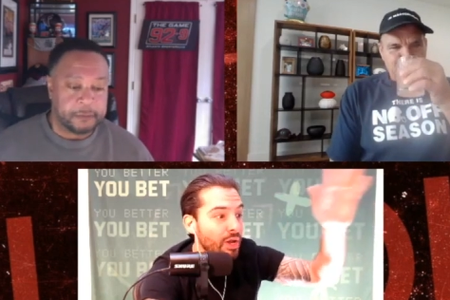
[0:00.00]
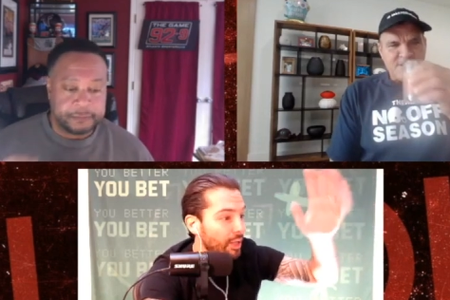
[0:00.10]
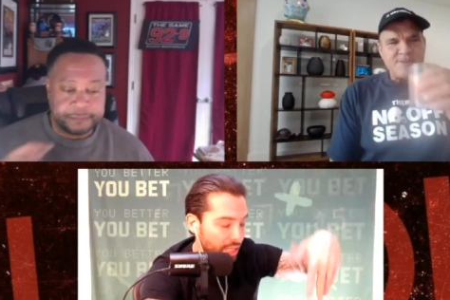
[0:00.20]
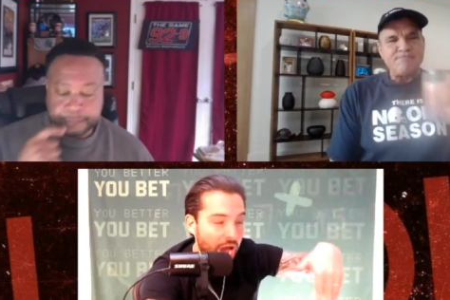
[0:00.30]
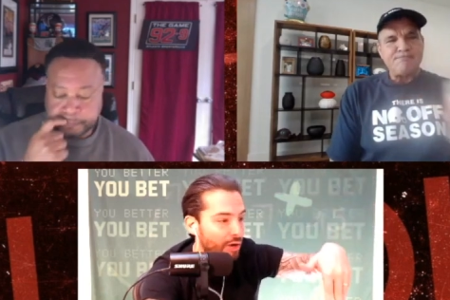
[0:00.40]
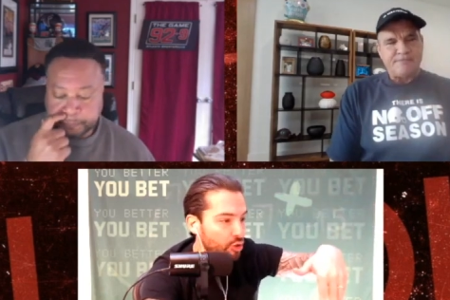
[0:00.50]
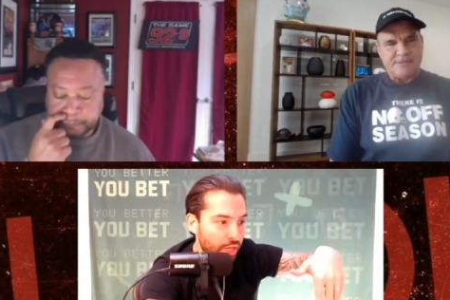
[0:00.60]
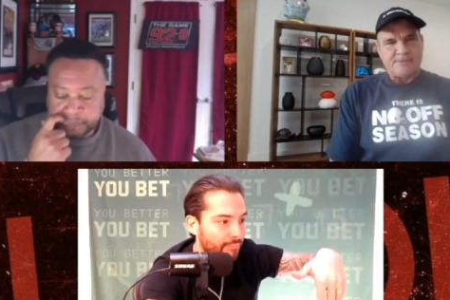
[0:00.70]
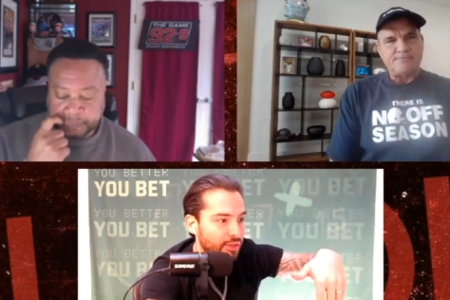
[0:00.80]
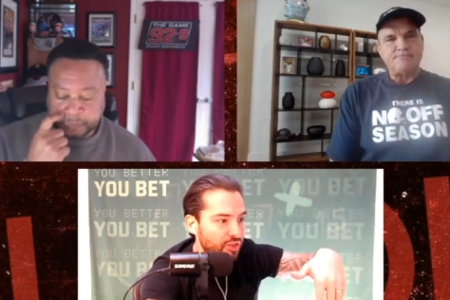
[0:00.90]
Speaker 1: Goedert's
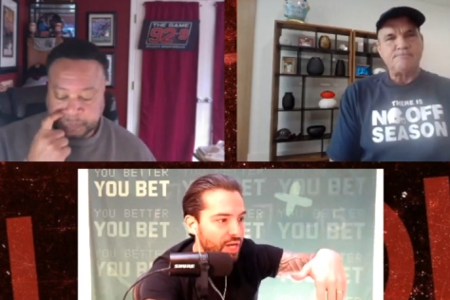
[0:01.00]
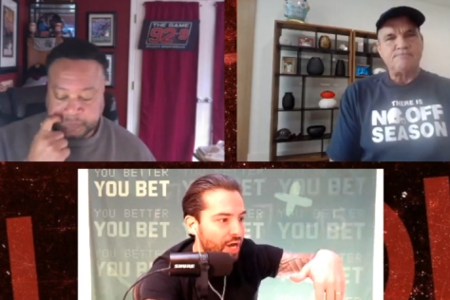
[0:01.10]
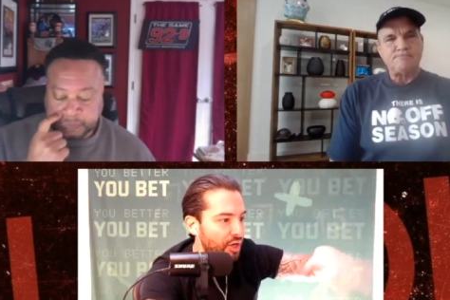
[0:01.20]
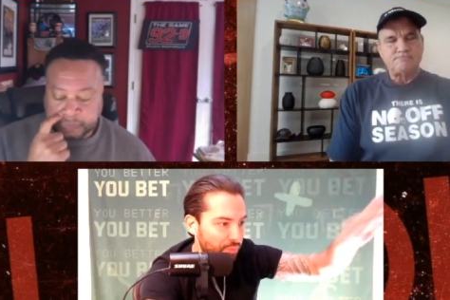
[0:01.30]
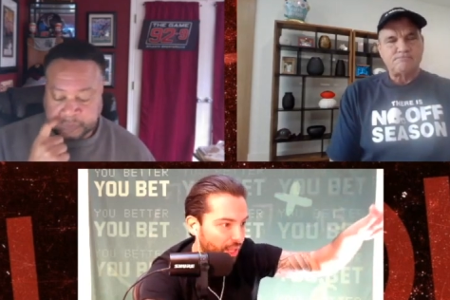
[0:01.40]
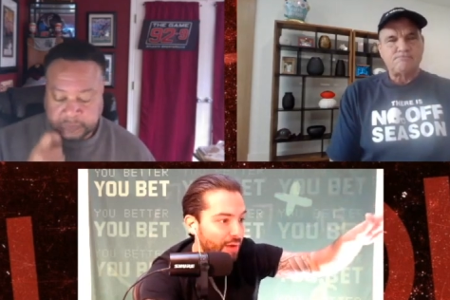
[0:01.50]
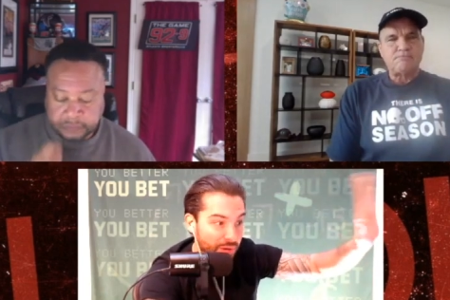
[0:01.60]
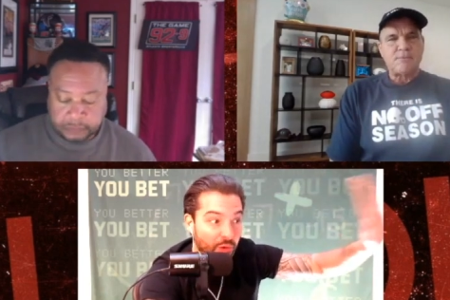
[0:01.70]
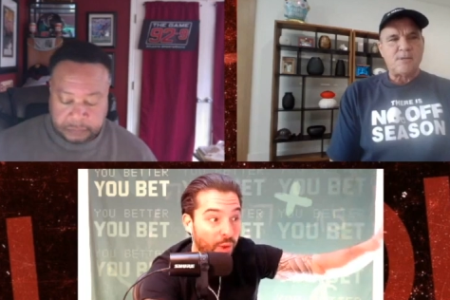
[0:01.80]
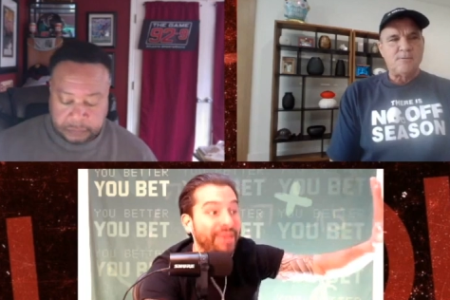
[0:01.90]
obviously not going to play. We
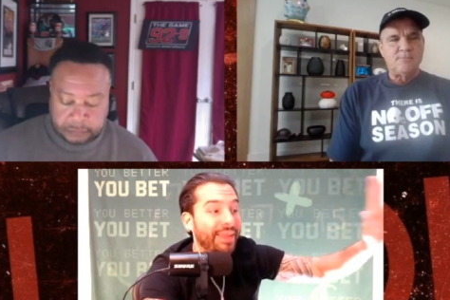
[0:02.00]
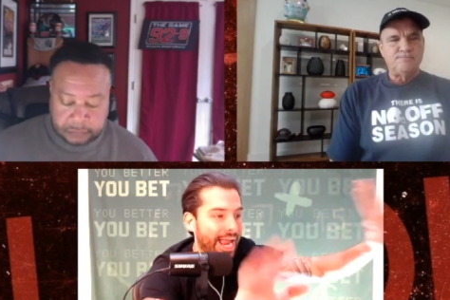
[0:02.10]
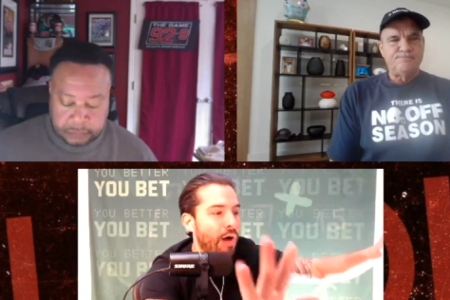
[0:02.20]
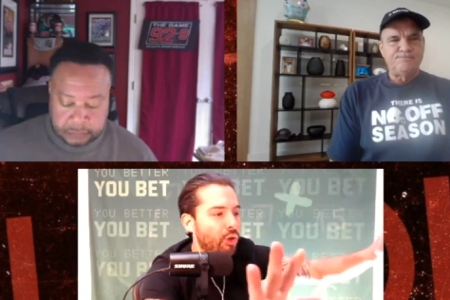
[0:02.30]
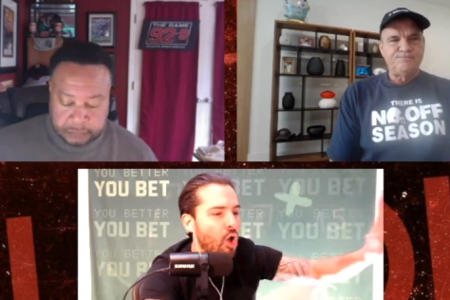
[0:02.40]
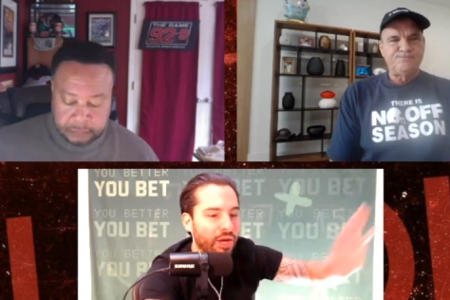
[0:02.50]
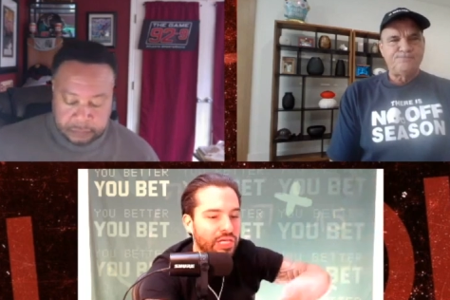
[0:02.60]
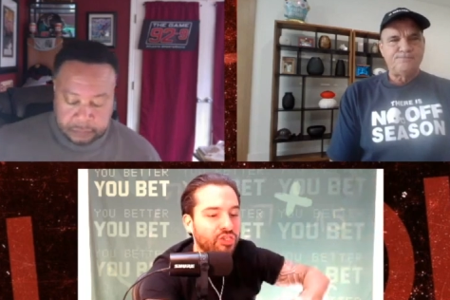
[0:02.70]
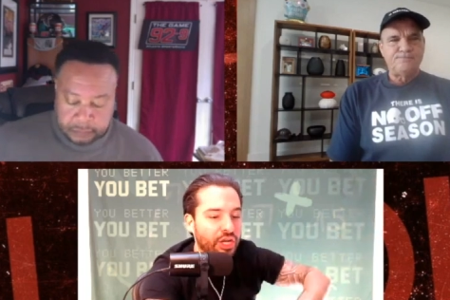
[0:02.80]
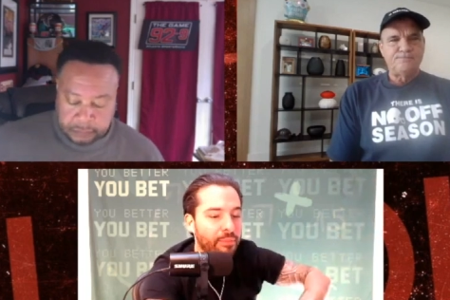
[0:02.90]
await like how long
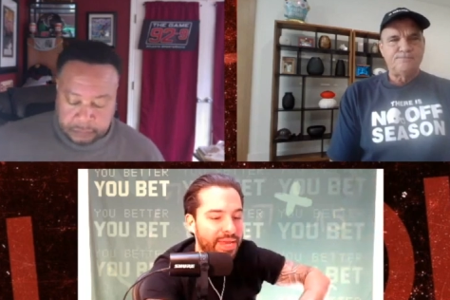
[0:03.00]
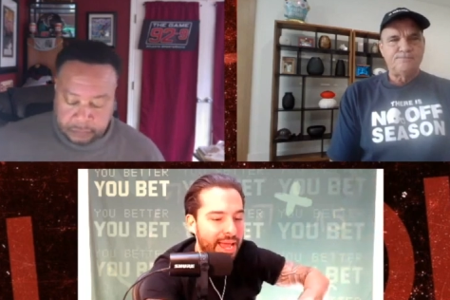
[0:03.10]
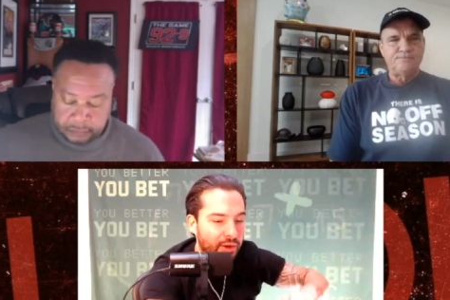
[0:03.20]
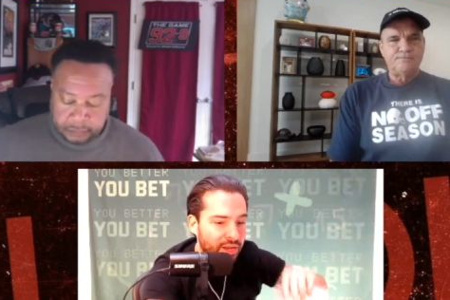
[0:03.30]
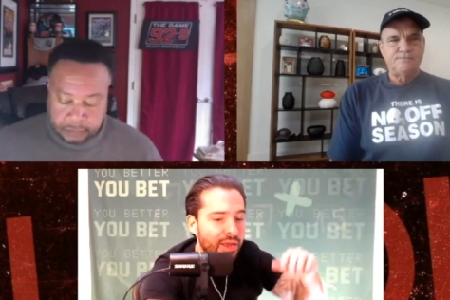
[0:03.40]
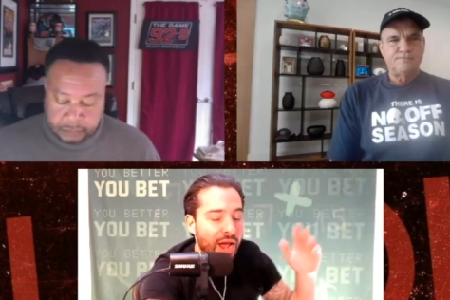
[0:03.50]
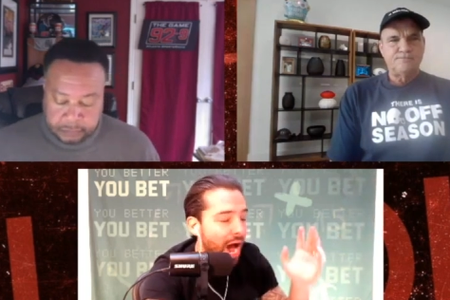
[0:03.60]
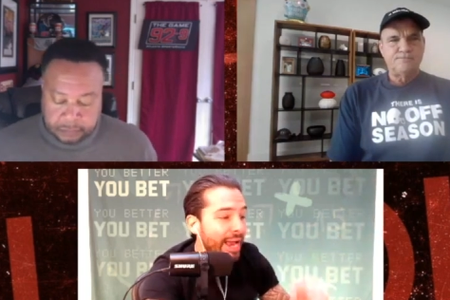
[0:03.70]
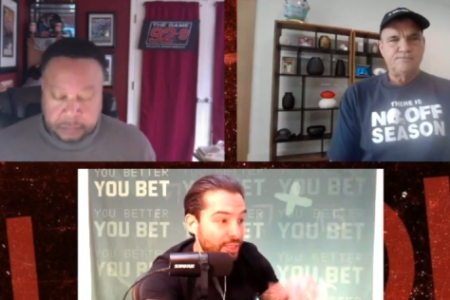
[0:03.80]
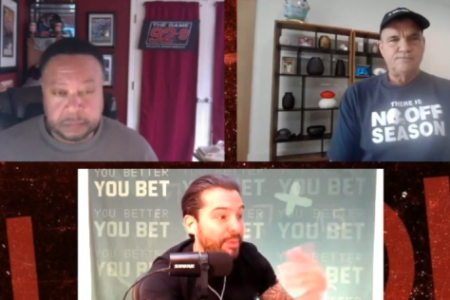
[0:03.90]
he's going to be out.
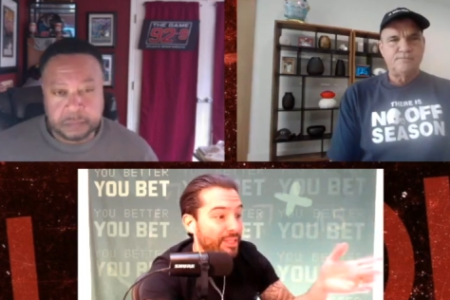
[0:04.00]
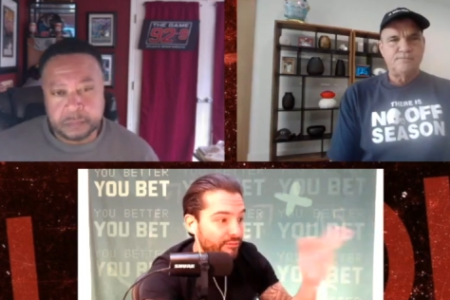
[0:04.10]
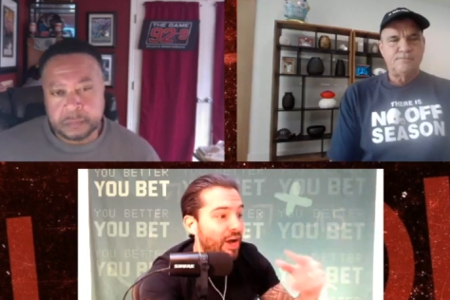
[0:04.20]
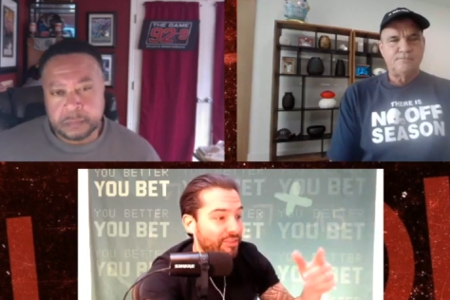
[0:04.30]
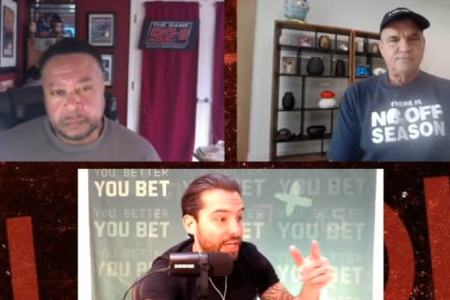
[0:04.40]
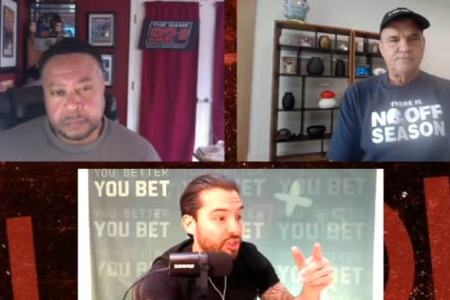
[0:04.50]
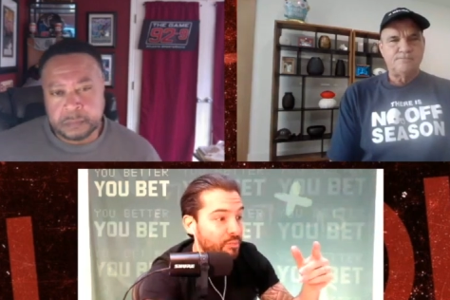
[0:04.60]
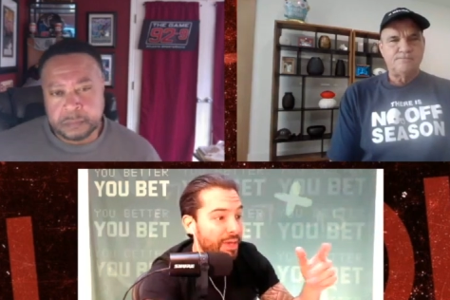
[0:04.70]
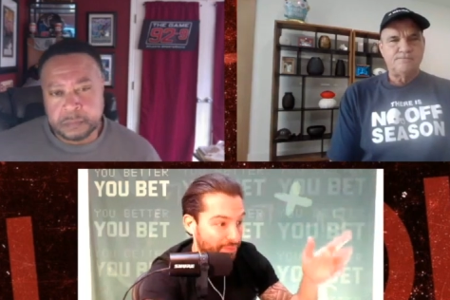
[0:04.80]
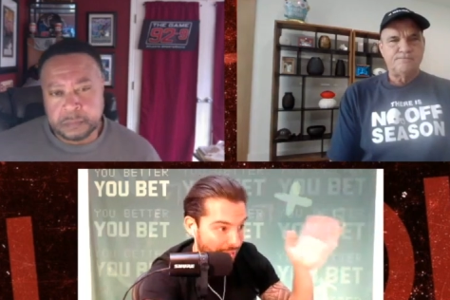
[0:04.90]
I expect DeVonta
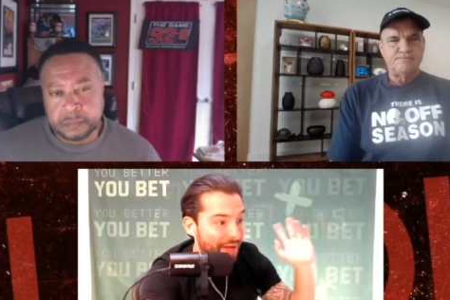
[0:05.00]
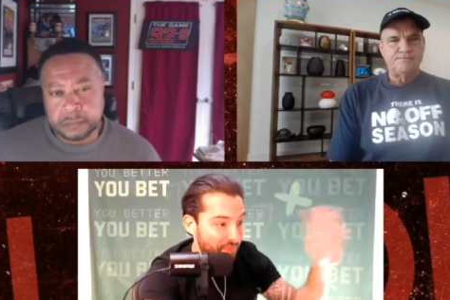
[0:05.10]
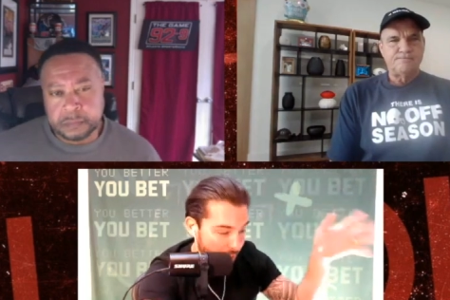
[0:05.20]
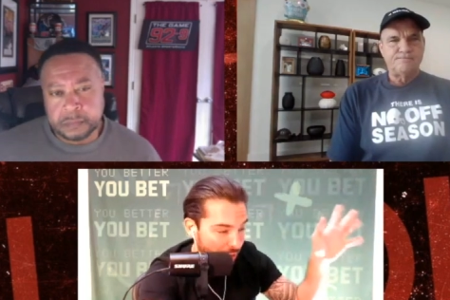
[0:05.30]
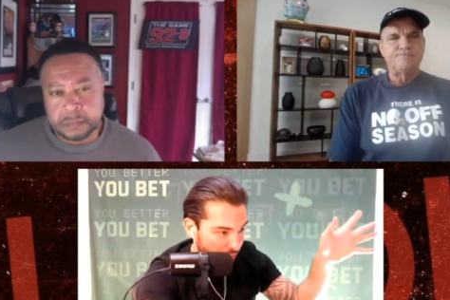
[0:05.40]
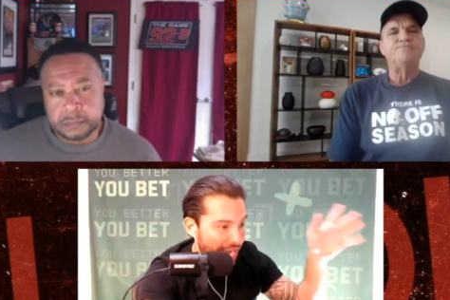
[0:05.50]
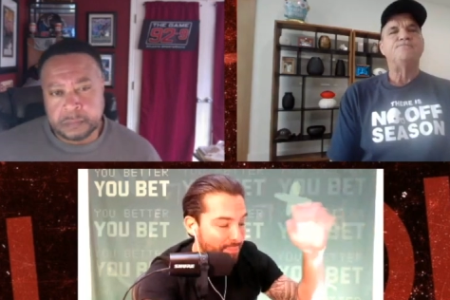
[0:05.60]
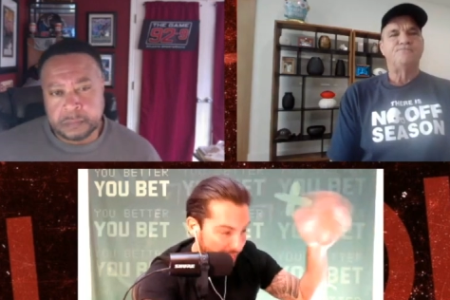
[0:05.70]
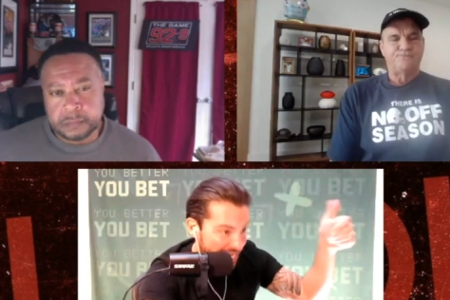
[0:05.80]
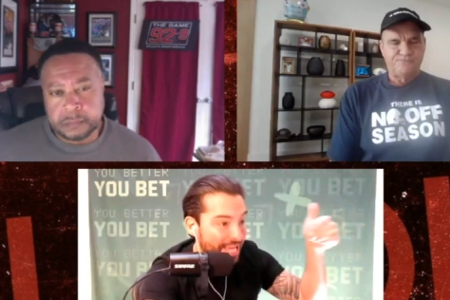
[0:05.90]
Smith to have a better game
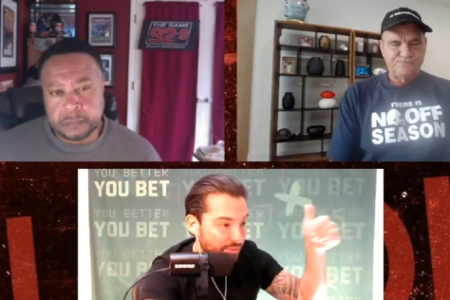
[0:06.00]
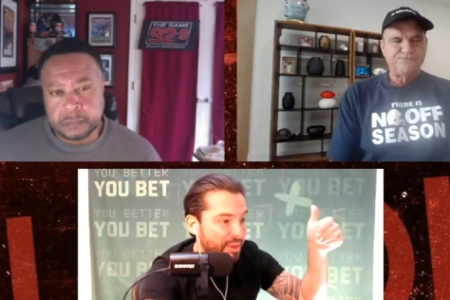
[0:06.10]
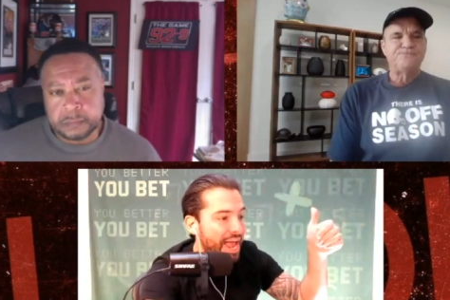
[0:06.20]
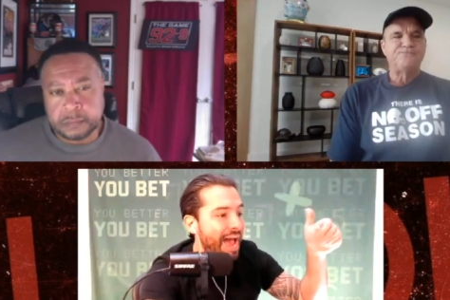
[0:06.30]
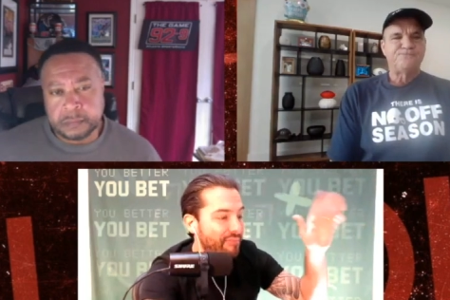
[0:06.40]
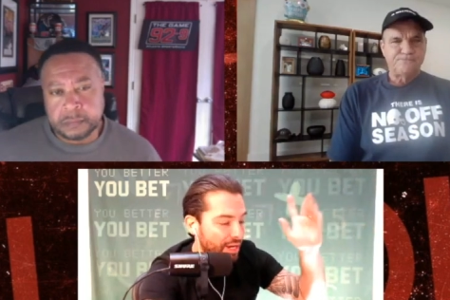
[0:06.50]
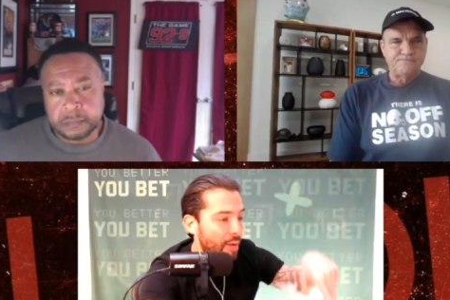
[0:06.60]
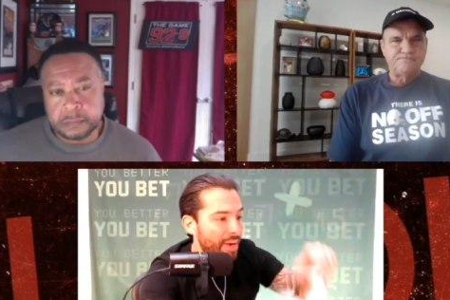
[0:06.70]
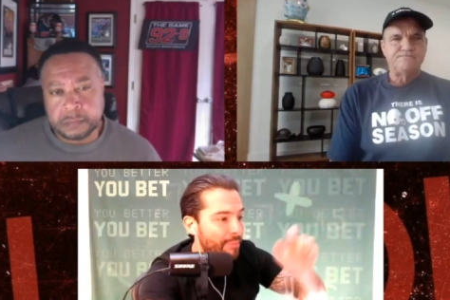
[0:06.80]
than he has been having coming up